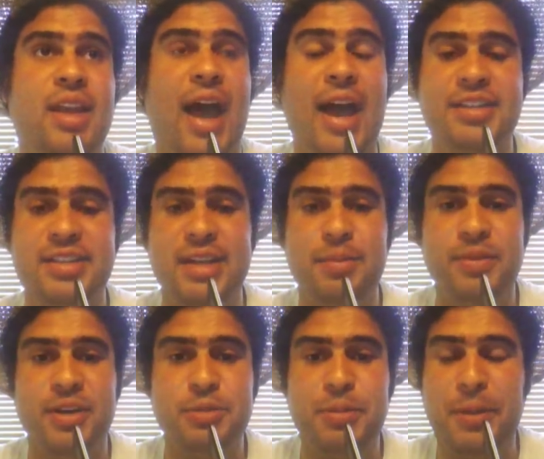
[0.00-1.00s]
I see
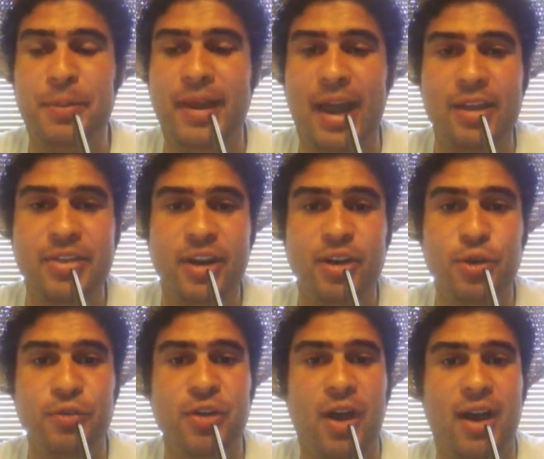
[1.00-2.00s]
there's people out there
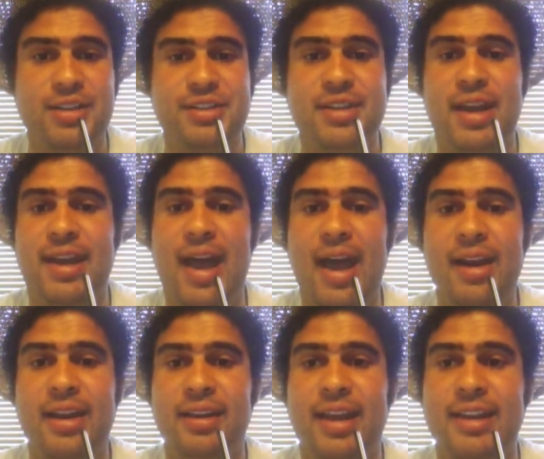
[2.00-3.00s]
who've gone
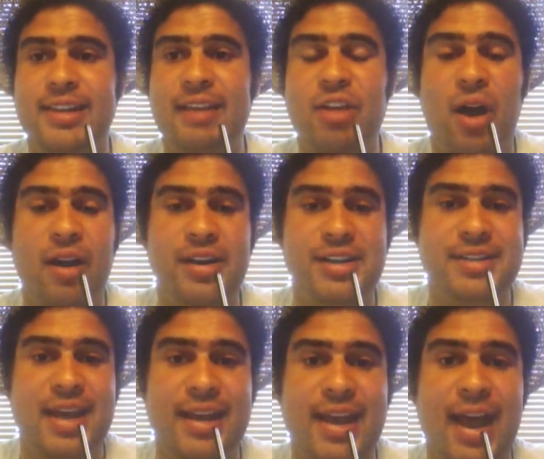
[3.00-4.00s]
psychotic, like they've gone into
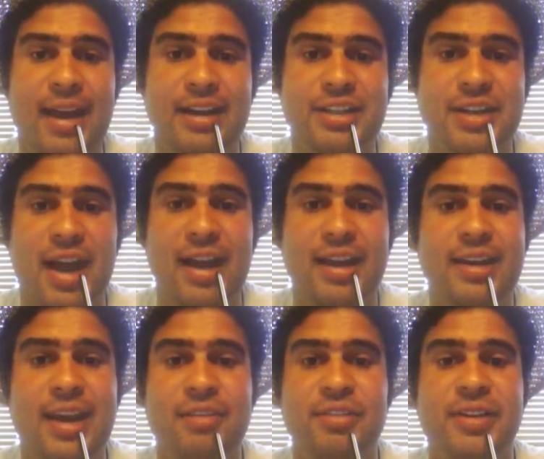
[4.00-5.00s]
psychotic shock and
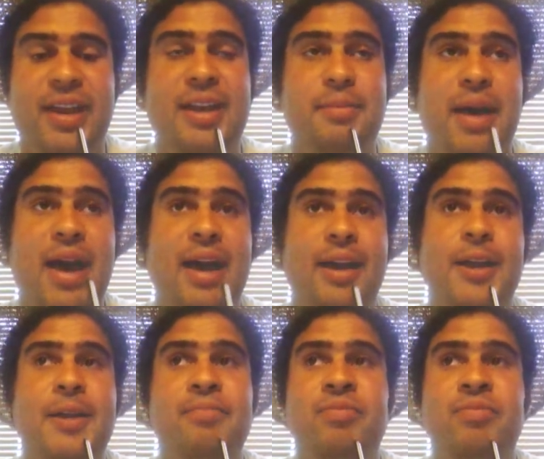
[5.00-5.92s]
never came back.